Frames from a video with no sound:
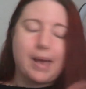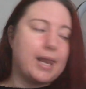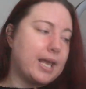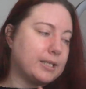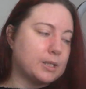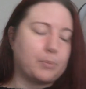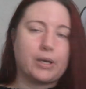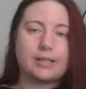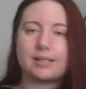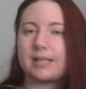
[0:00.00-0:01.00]
and then
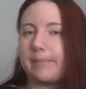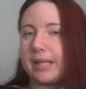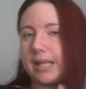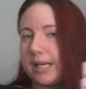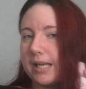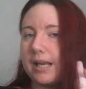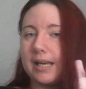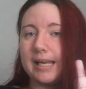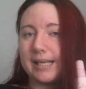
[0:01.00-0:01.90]
spritz some of the Lee